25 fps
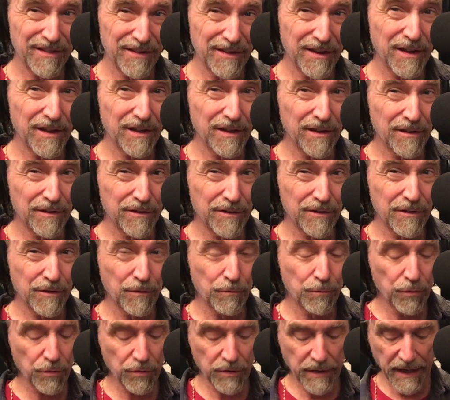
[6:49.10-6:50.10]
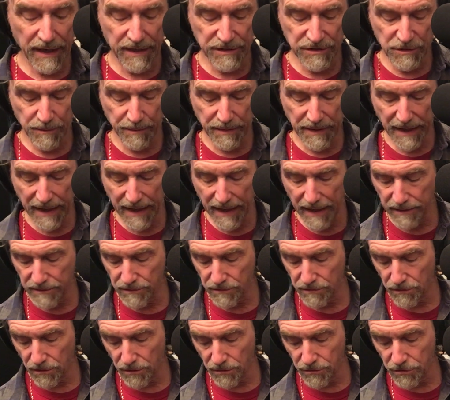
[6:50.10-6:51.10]
the root has to be
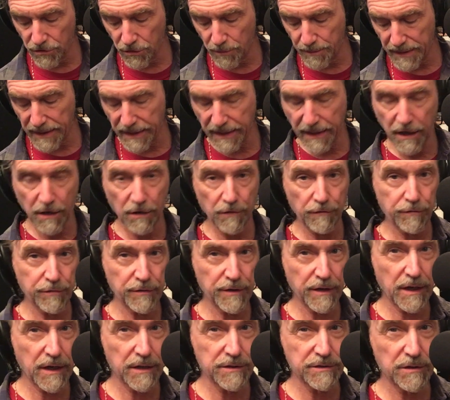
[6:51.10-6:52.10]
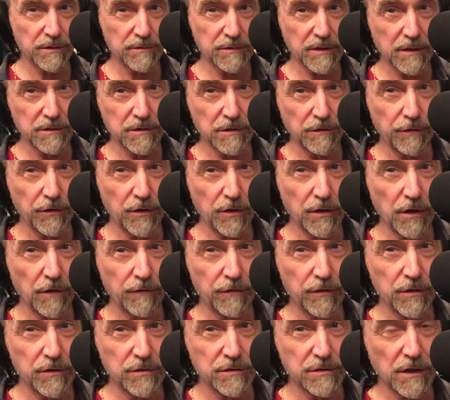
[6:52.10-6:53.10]
handled a little bit carefully, because sometimes if
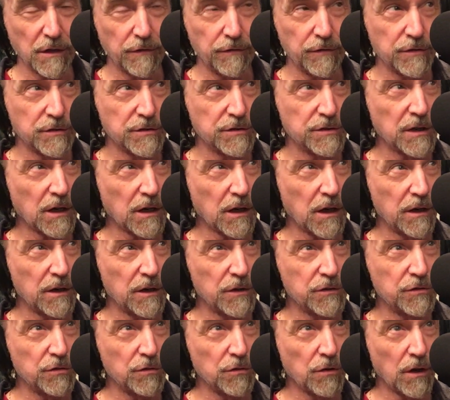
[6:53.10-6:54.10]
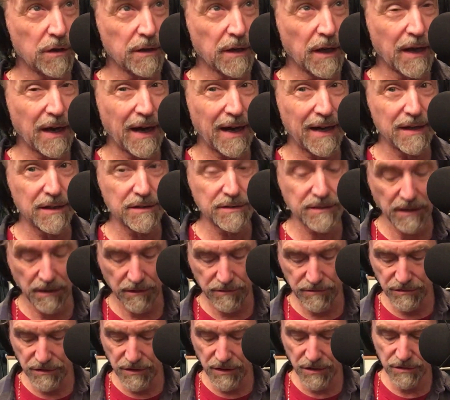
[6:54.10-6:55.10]
you stick on it too long, it kind of
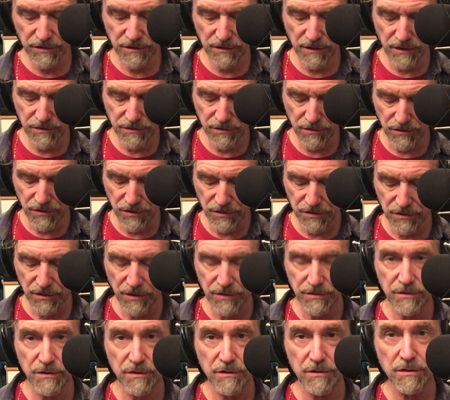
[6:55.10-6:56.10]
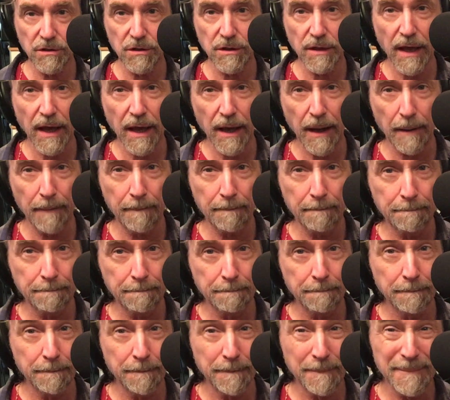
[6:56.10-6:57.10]
sounds dissonant. So just listen to that.
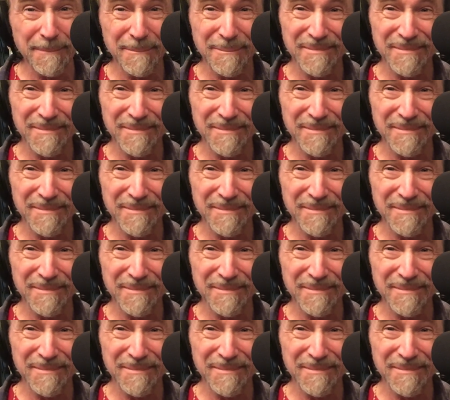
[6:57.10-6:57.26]
Right.